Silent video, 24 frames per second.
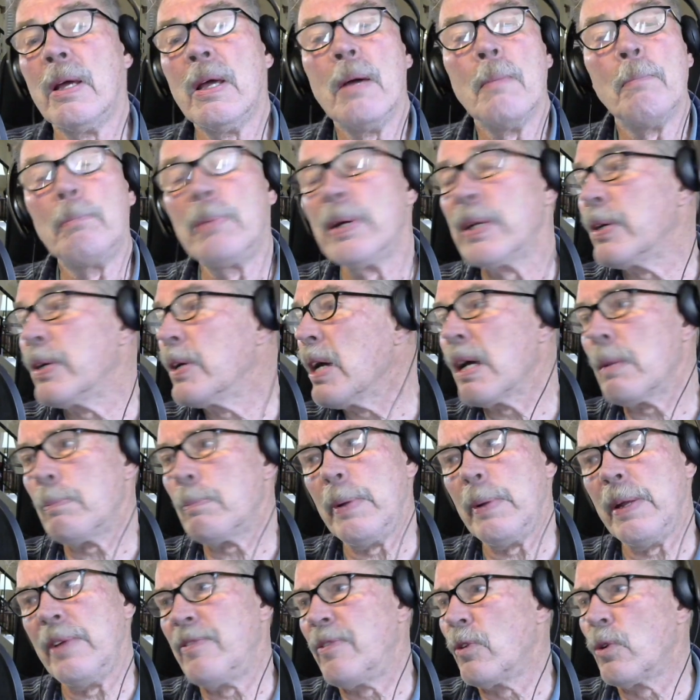but not
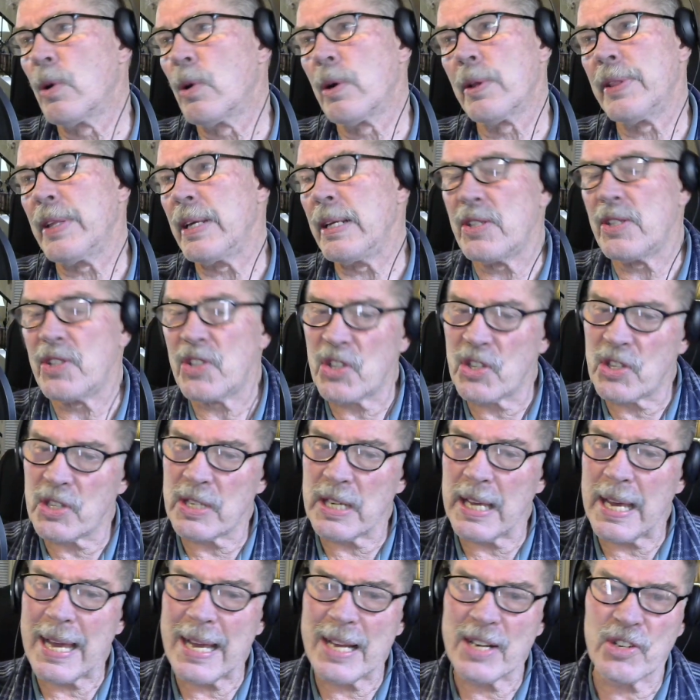before they
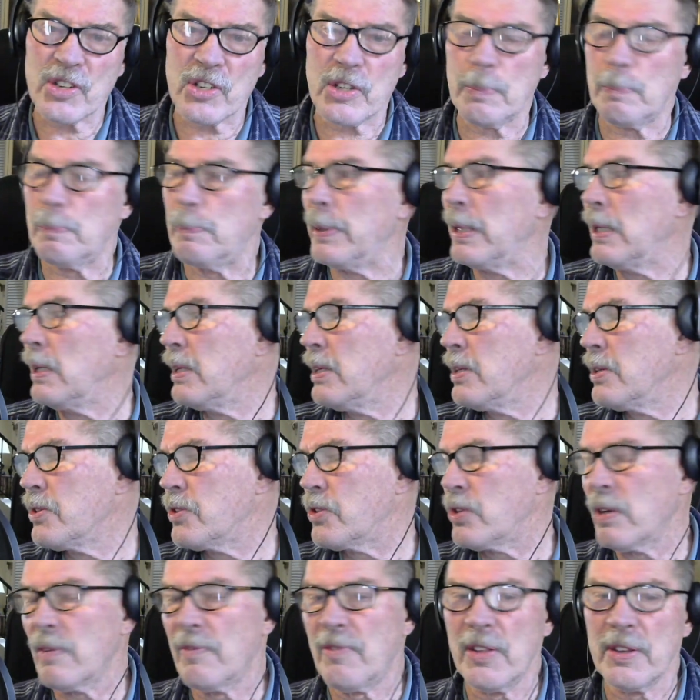stashed
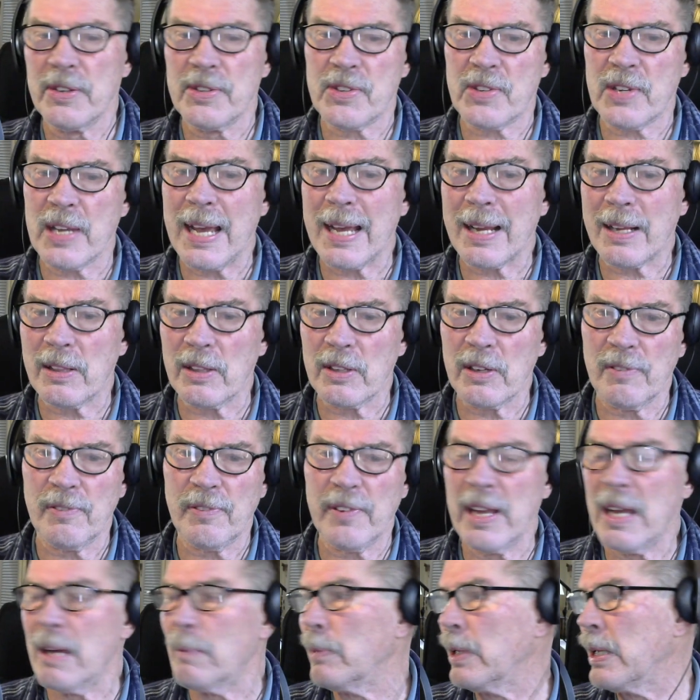billions of the Sackler
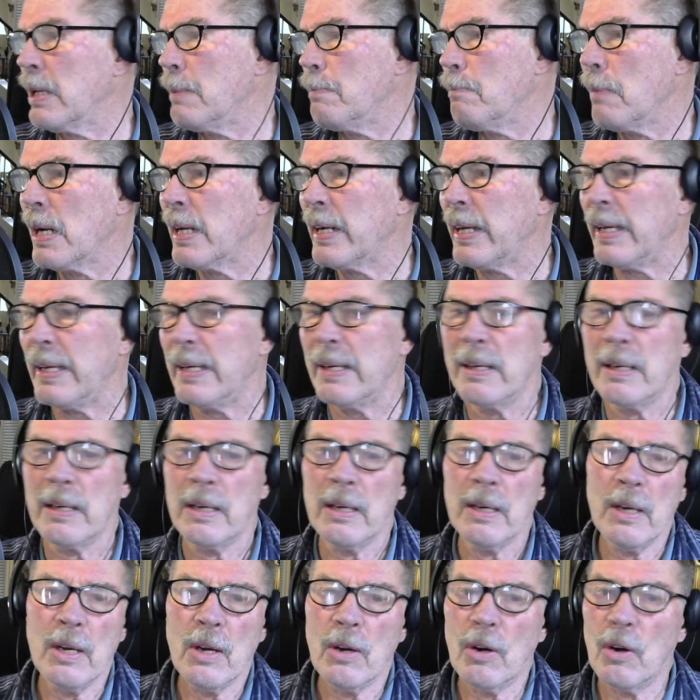family money
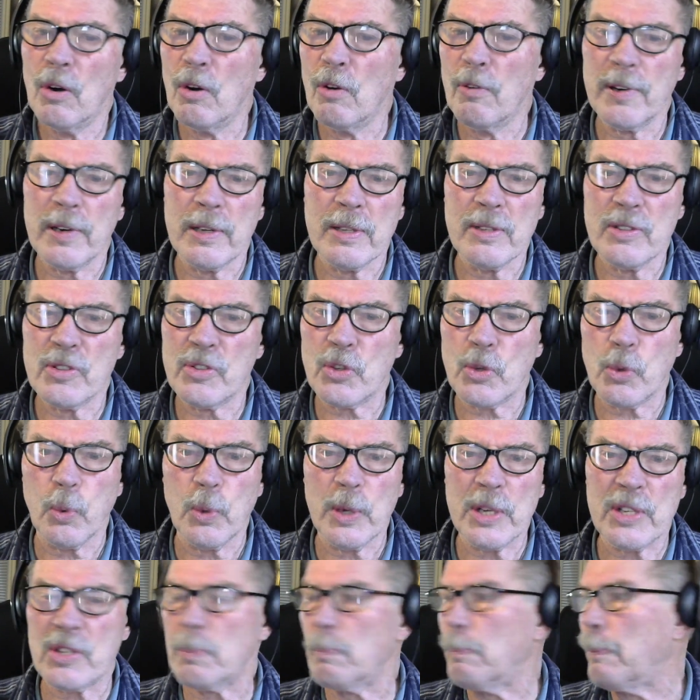over in
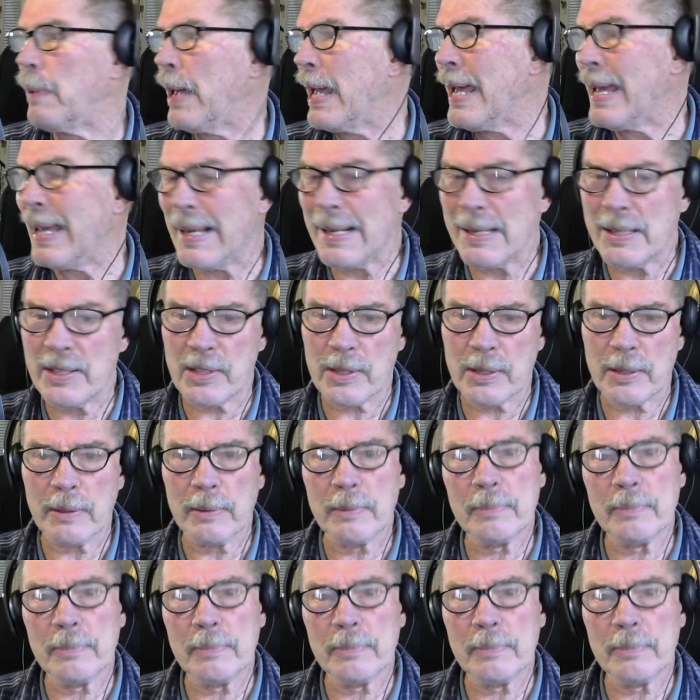Swiss banks.